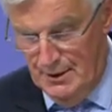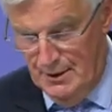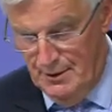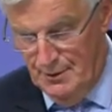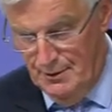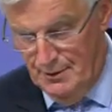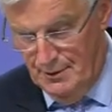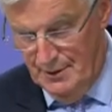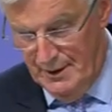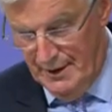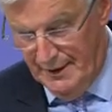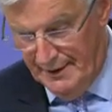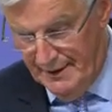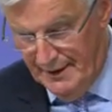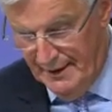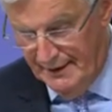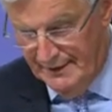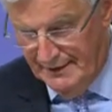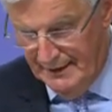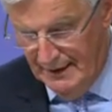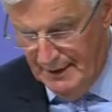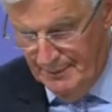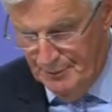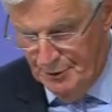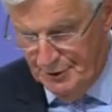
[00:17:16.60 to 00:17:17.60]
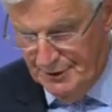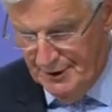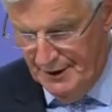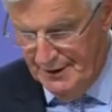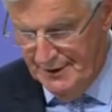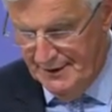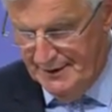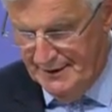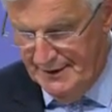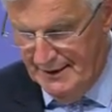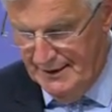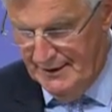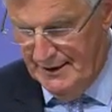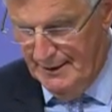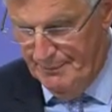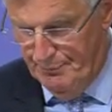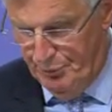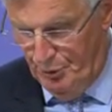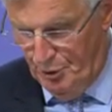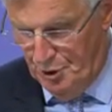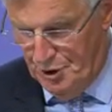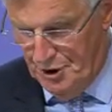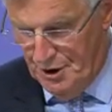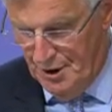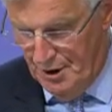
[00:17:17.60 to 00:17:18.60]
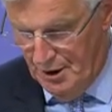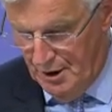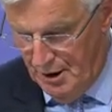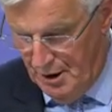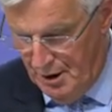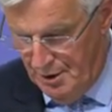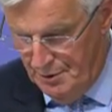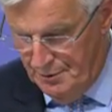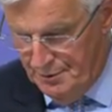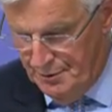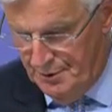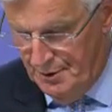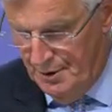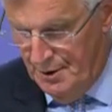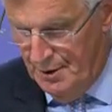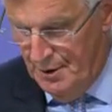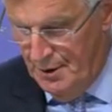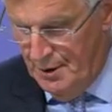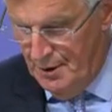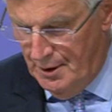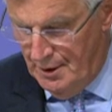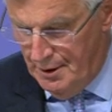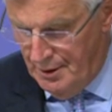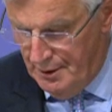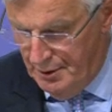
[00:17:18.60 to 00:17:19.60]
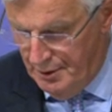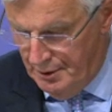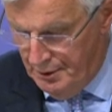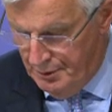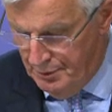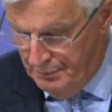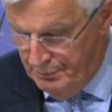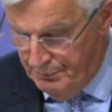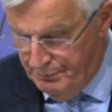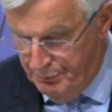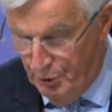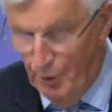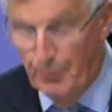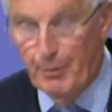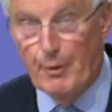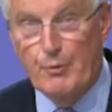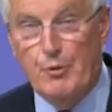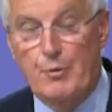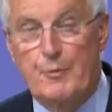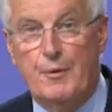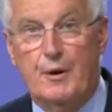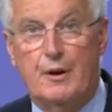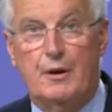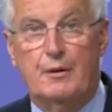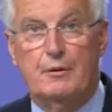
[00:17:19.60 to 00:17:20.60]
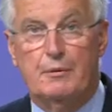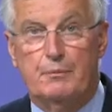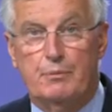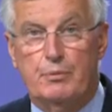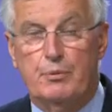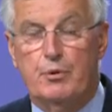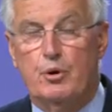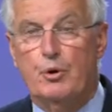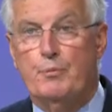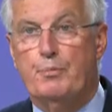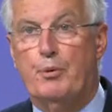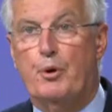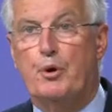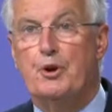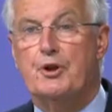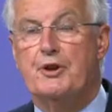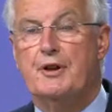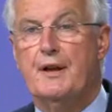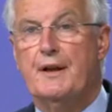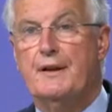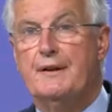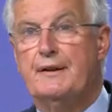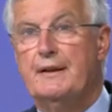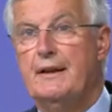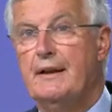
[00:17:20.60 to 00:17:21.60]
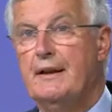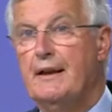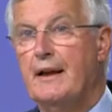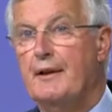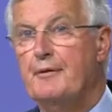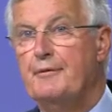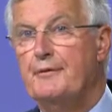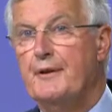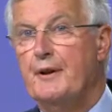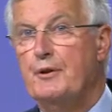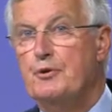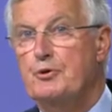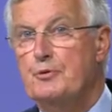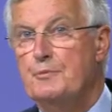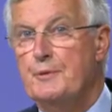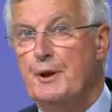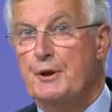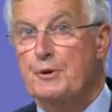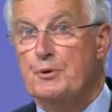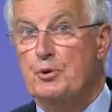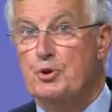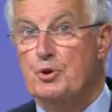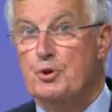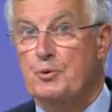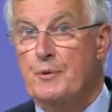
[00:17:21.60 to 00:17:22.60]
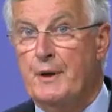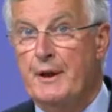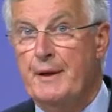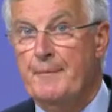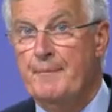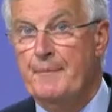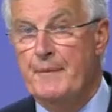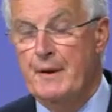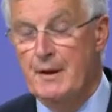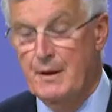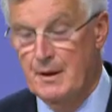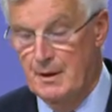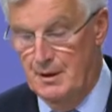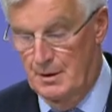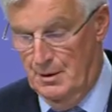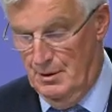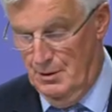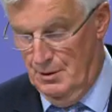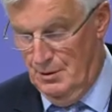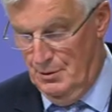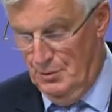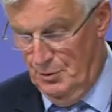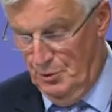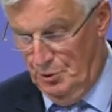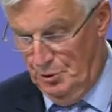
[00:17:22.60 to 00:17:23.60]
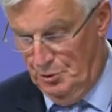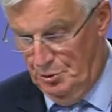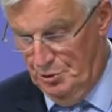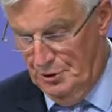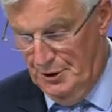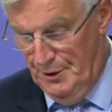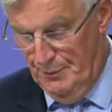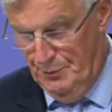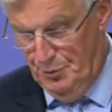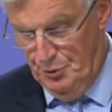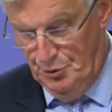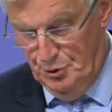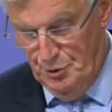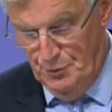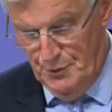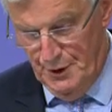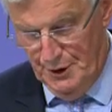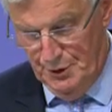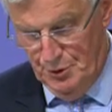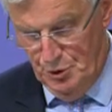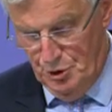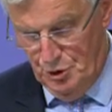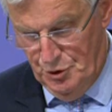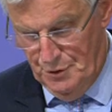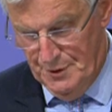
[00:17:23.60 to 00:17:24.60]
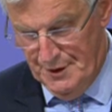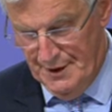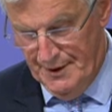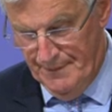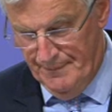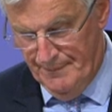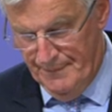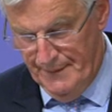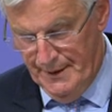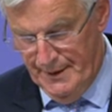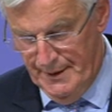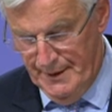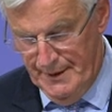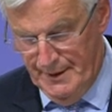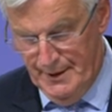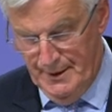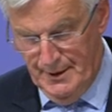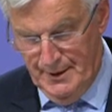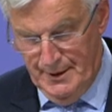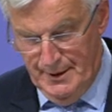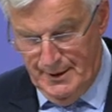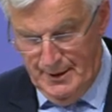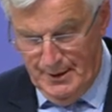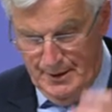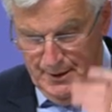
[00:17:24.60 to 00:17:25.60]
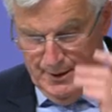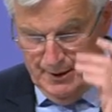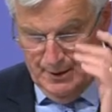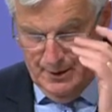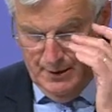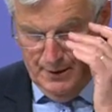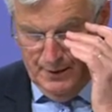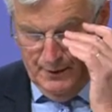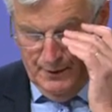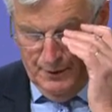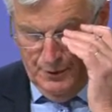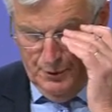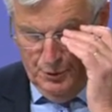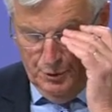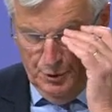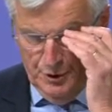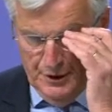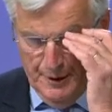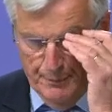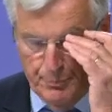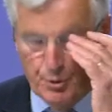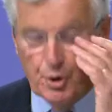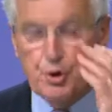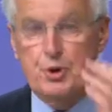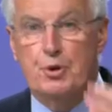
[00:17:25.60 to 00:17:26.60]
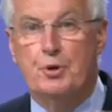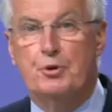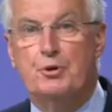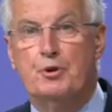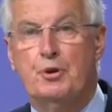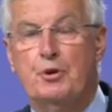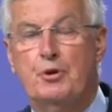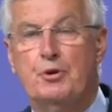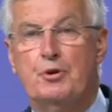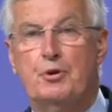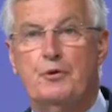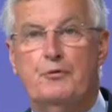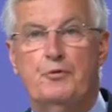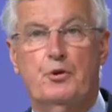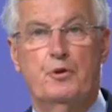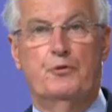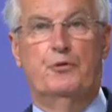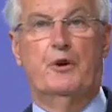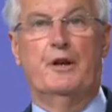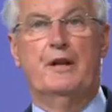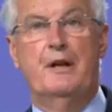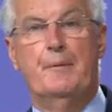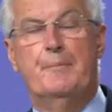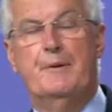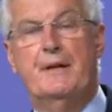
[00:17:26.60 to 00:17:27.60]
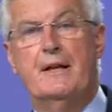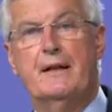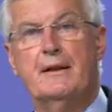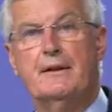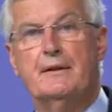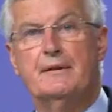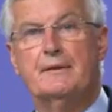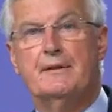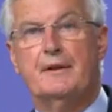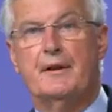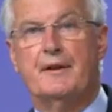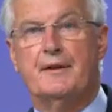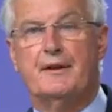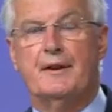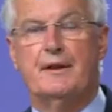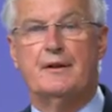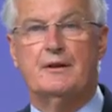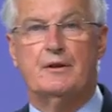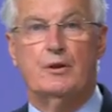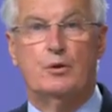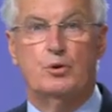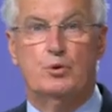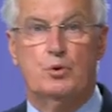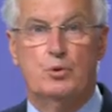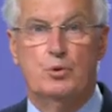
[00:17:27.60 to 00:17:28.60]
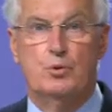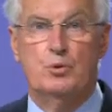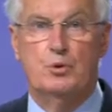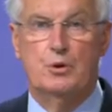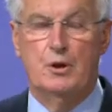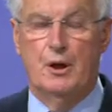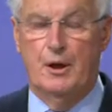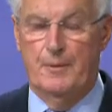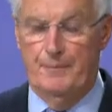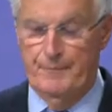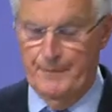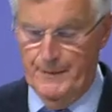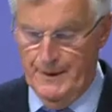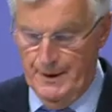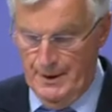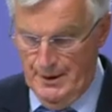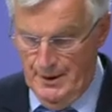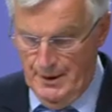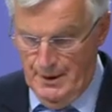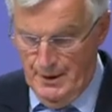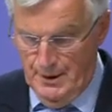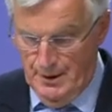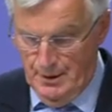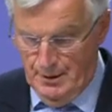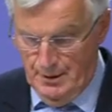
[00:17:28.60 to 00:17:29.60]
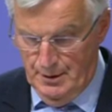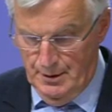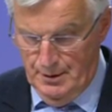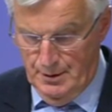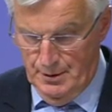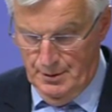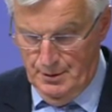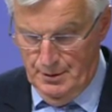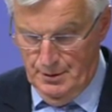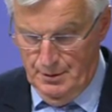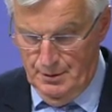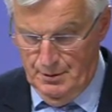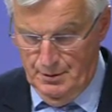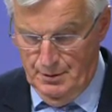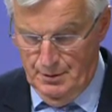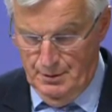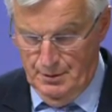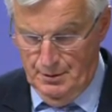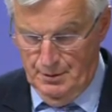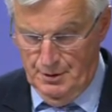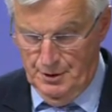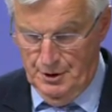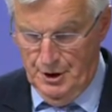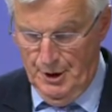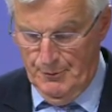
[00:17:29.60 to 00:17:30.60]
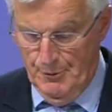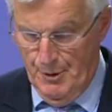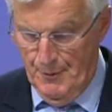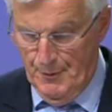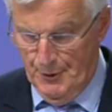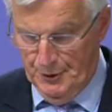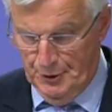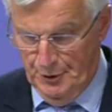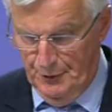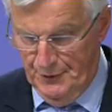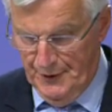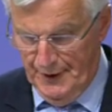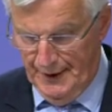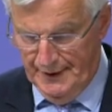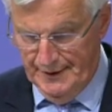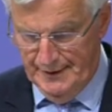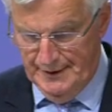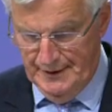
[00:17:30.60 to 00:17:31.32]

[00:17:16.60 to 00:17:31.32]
the practical modalities, as we will have to do too for the dates and the modalities of the next round, probably as of the end of June or beginning of July. So, as you can see, in a short time frame,